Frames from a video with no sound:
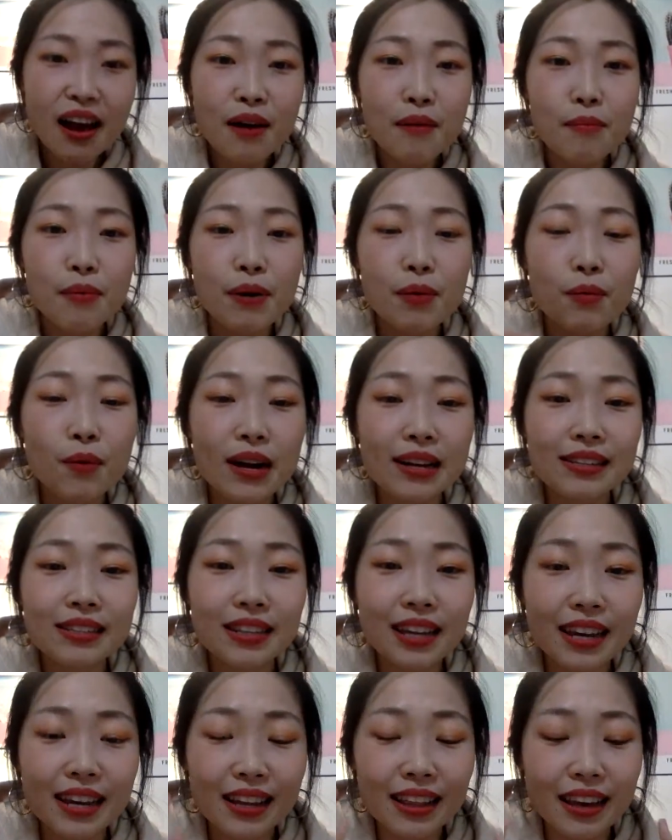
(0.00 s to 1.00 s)
but one
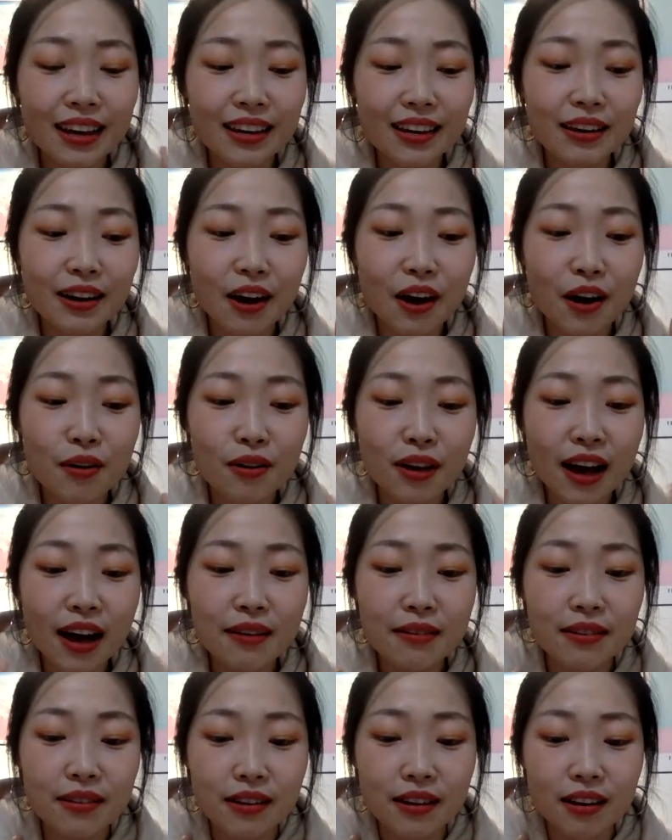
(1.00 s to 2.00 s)
day, like
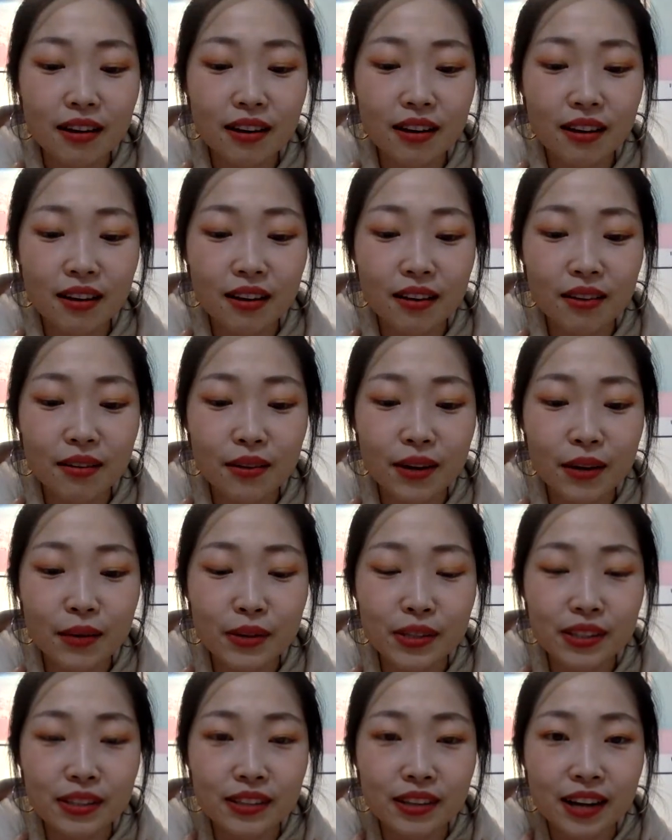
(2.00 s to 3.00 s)
when I
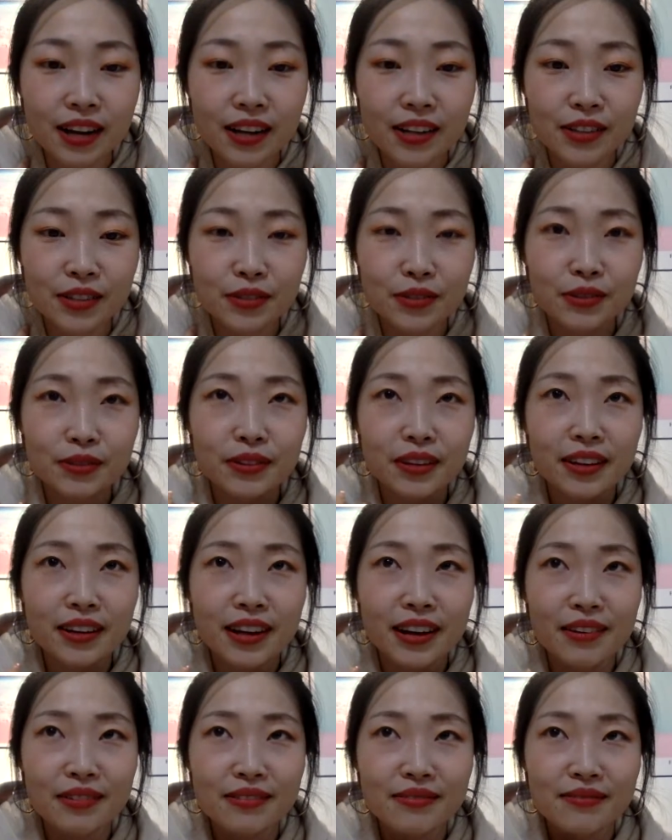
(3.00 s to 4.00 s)
was in high school, then
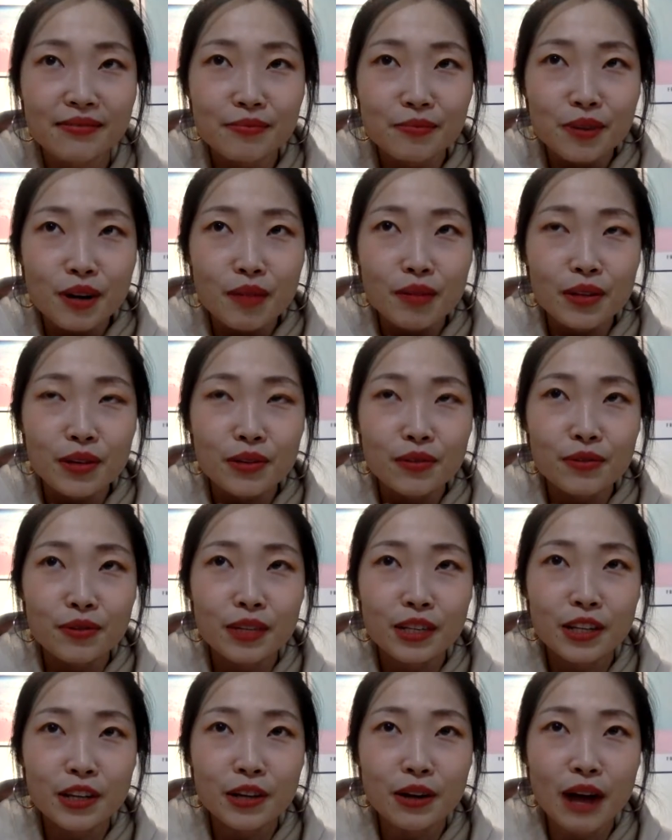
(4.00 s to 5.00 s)
I probably you
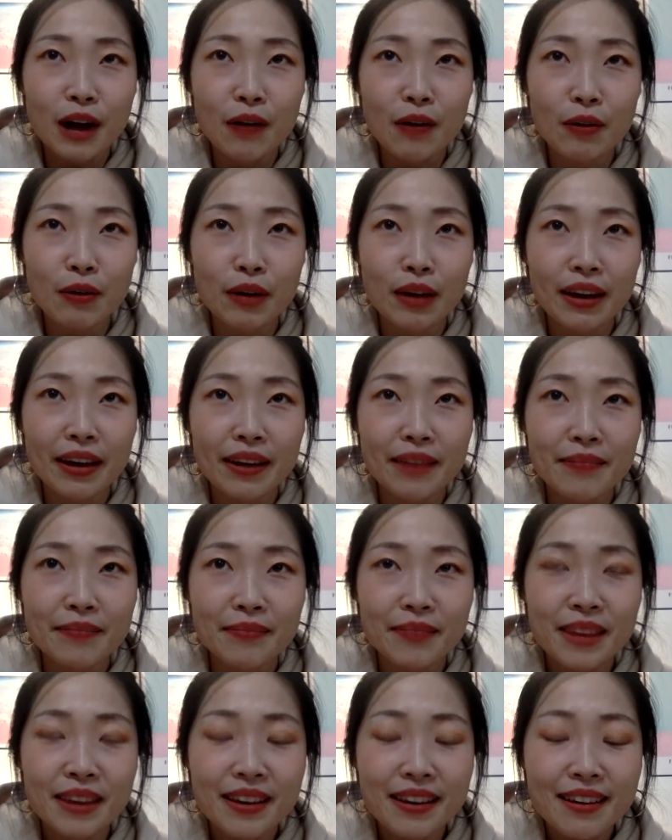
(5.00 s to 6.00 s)
wouldn't know how old I
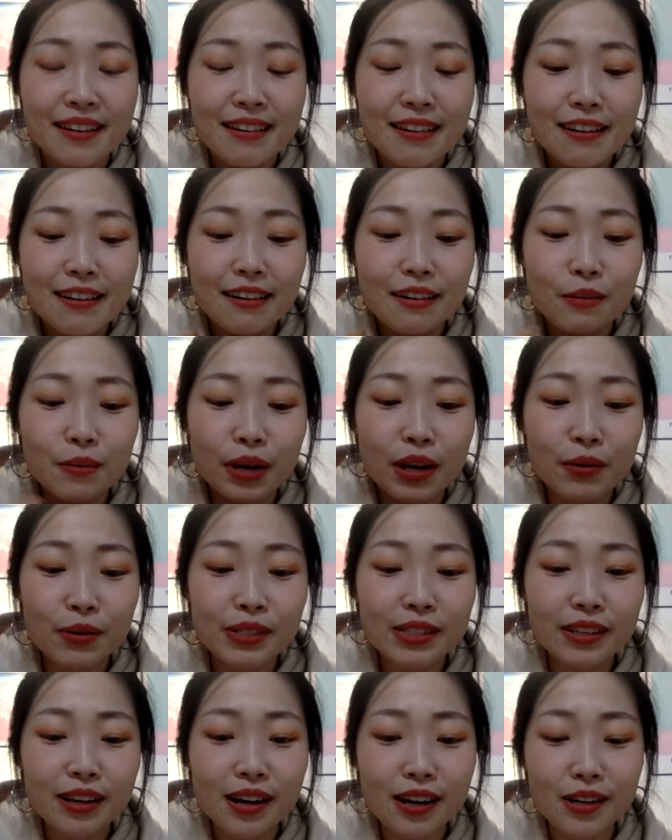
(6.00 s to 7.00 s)
am. When I
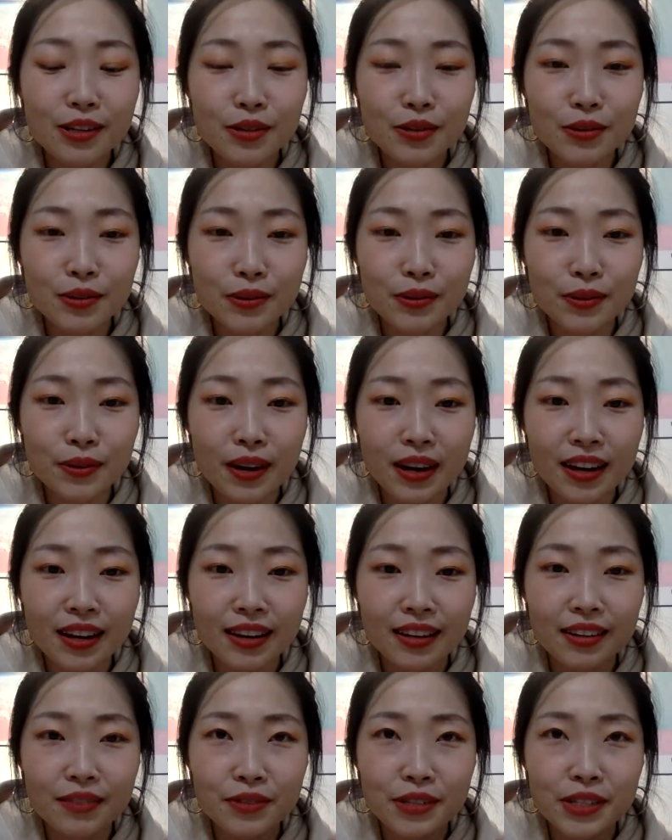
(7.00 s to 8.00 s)
was in high school,
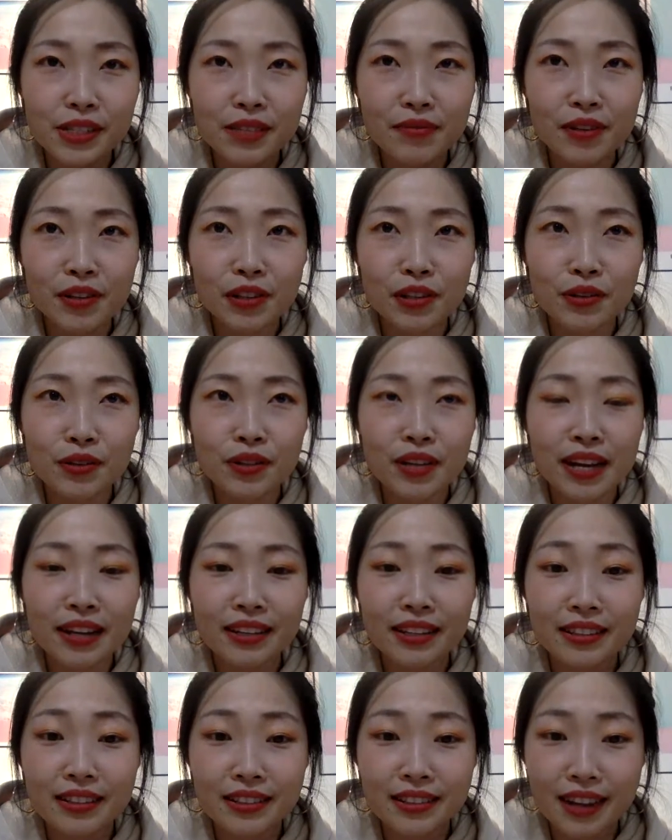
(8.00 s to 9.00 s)
I received the news that
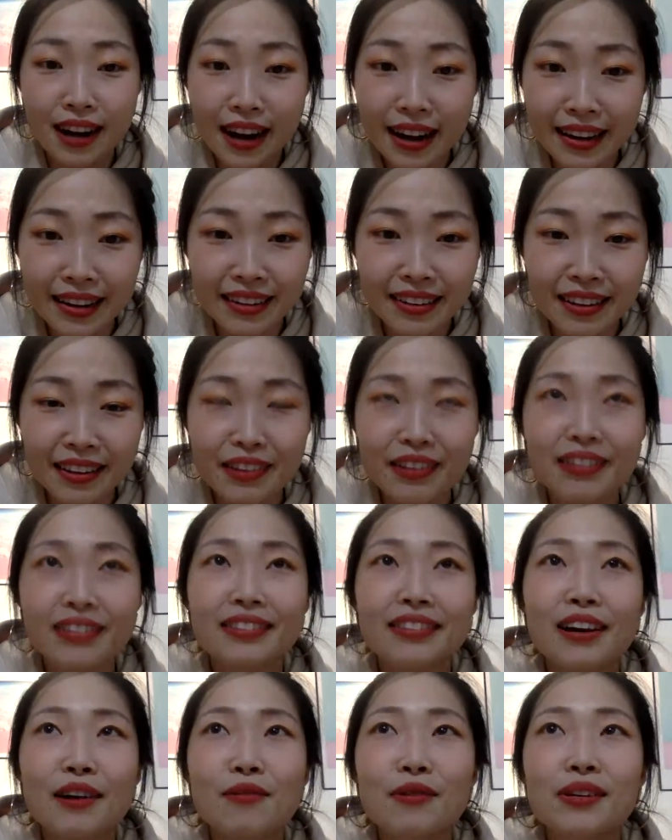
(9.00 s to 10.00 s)
he died. Like
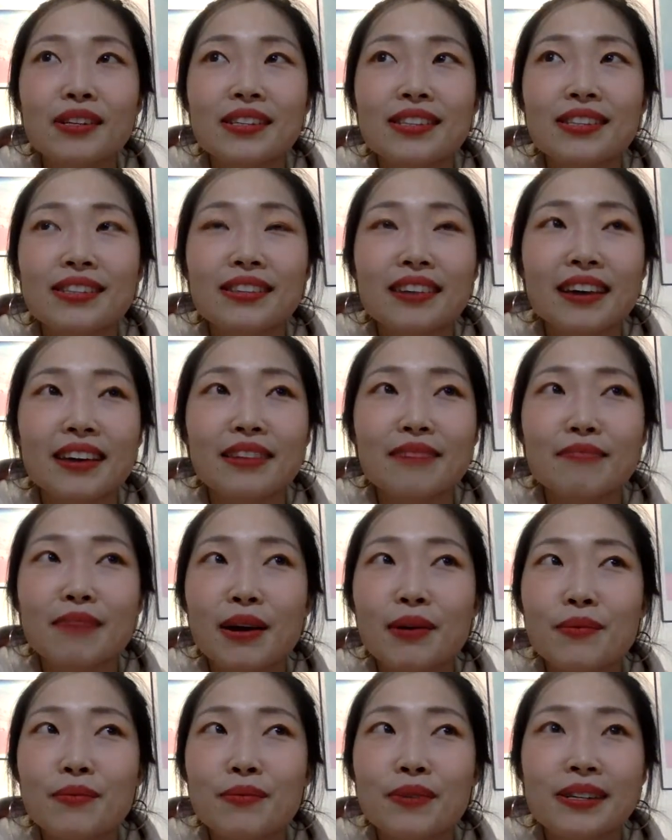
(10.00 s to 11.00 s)
that was like
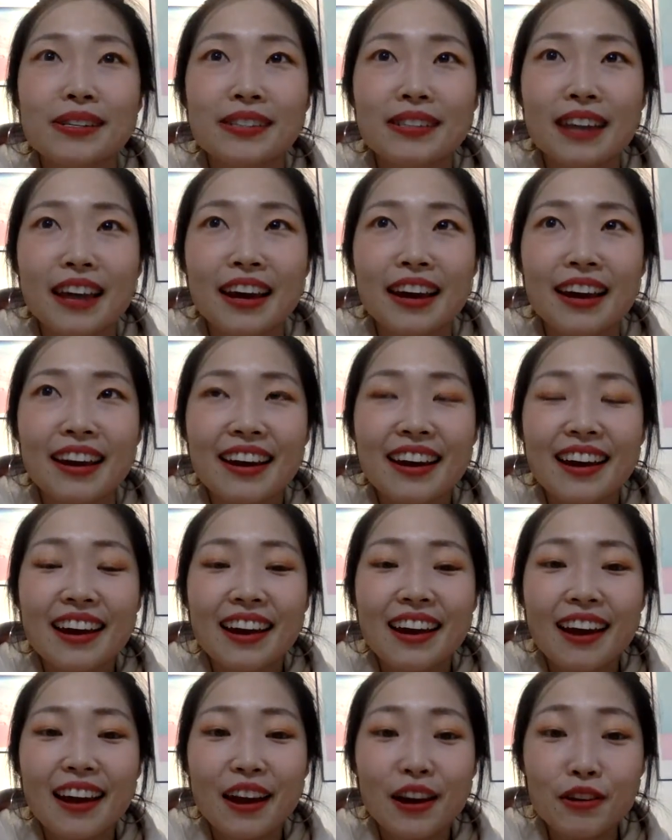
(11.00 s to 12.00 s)
my worst day,
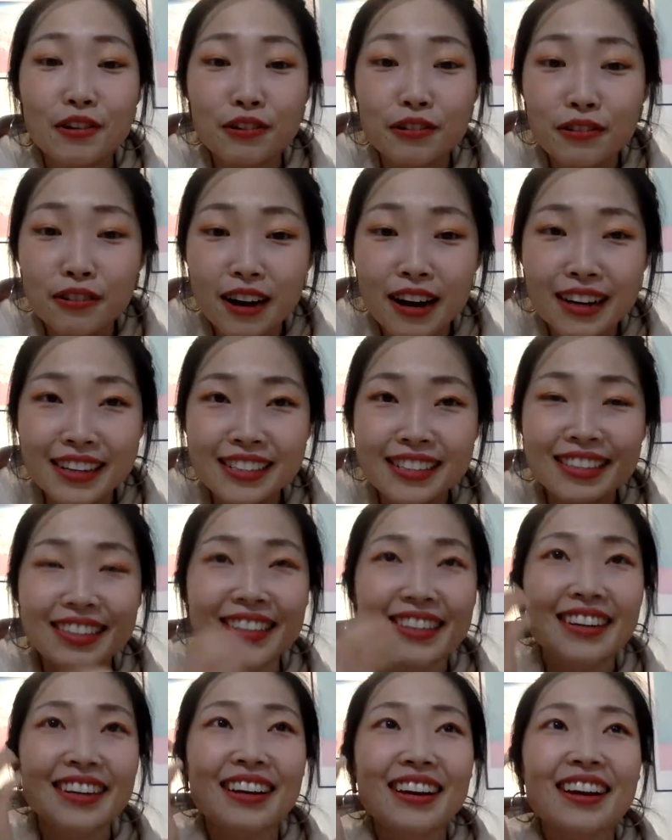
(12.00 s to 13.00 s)
and I crashed.